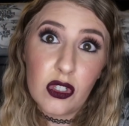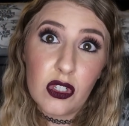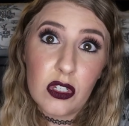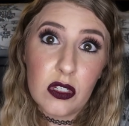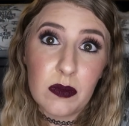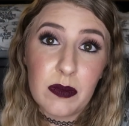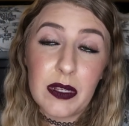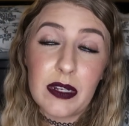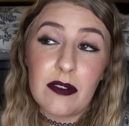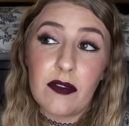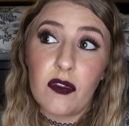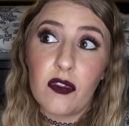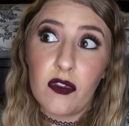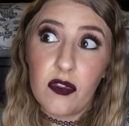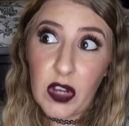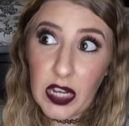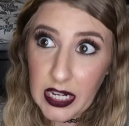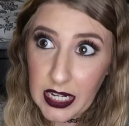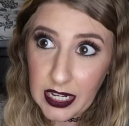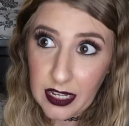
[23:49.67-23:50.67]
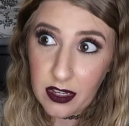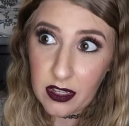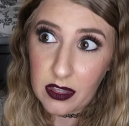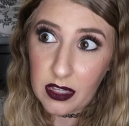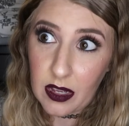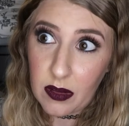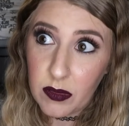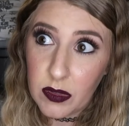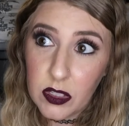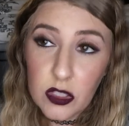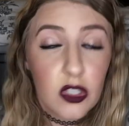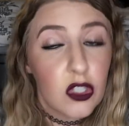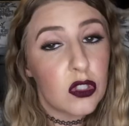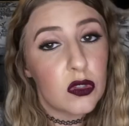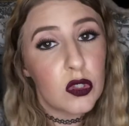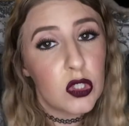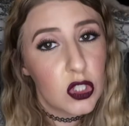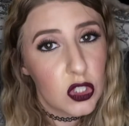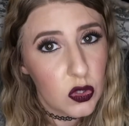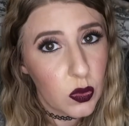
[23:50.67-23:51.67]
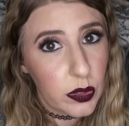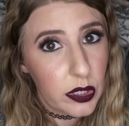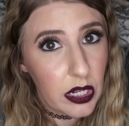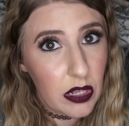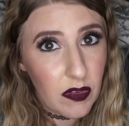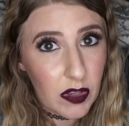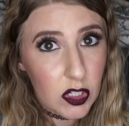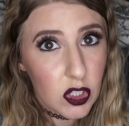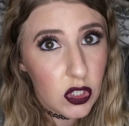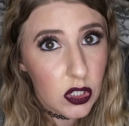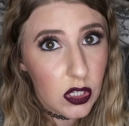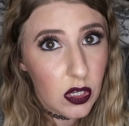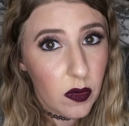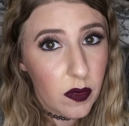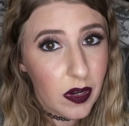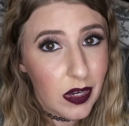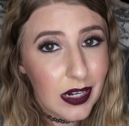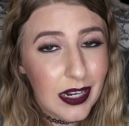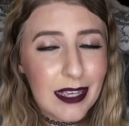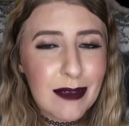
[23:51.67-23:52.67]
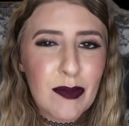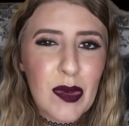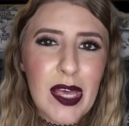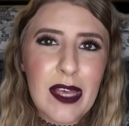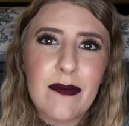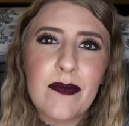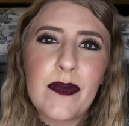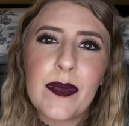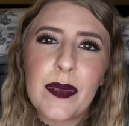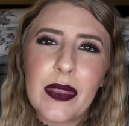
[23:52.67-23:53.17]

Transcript: She's been fighting on that one, so she's going to eventually go on it, but